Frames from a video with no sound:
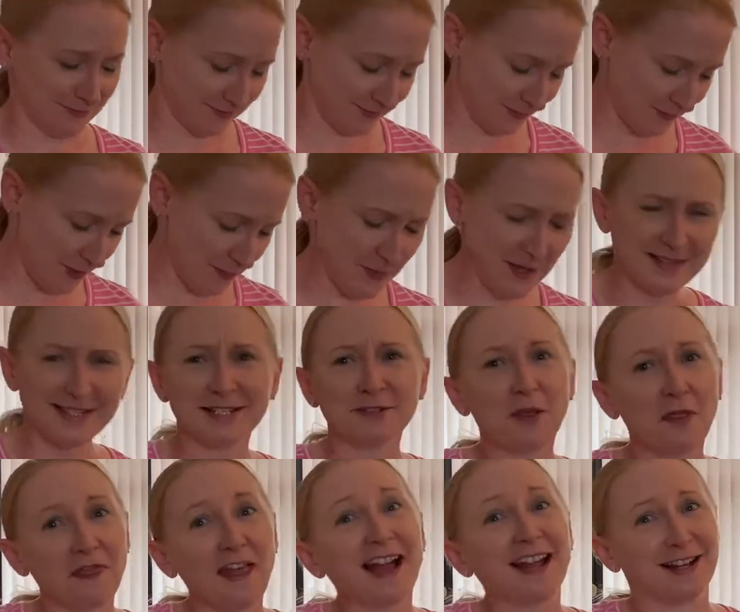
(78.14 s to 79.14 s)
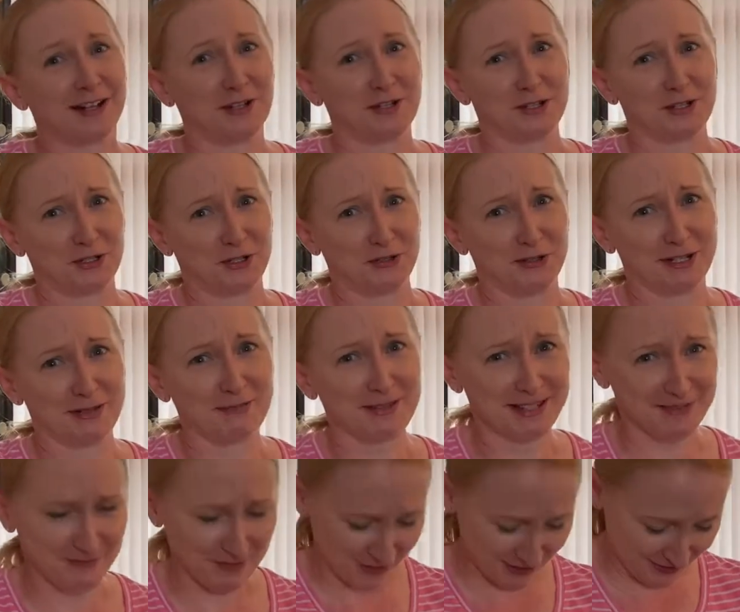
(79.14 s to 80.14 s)
My birthday's not that close to Christmas,
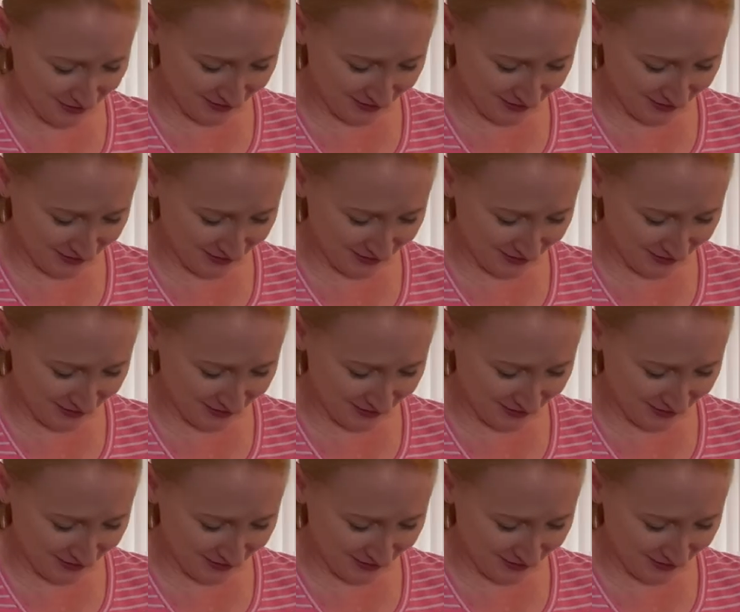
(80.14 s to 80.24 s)
is it?